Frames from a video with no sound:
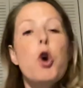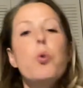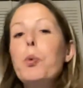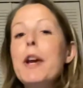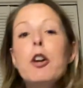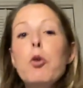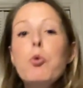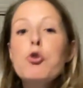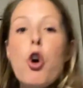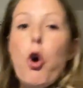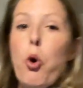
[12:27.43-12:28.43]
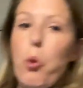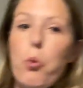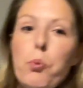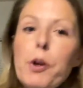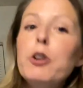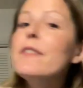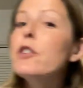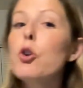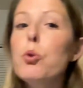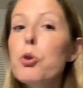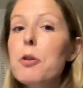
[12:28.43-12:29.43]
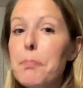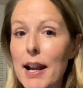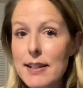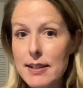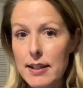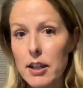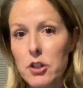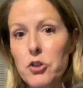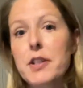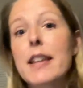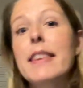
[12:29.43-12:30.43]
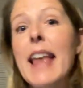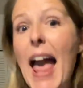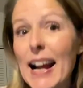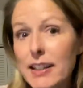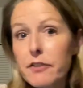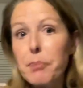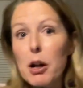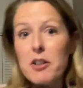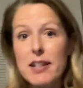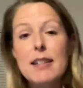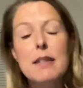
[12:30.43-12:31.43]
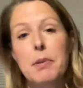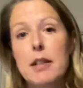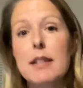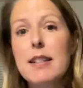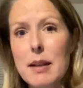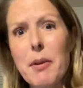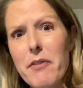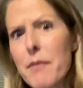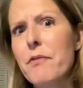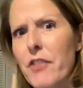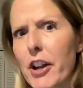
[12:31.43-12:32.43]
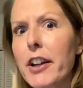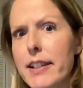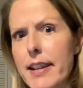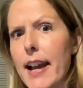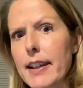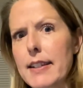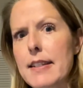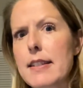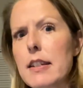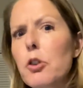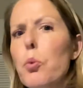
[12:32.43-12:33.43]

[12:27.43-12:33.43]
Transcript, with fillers: We don't know, we don't even know who the bystanders and the active participants, some of them very antagonistic,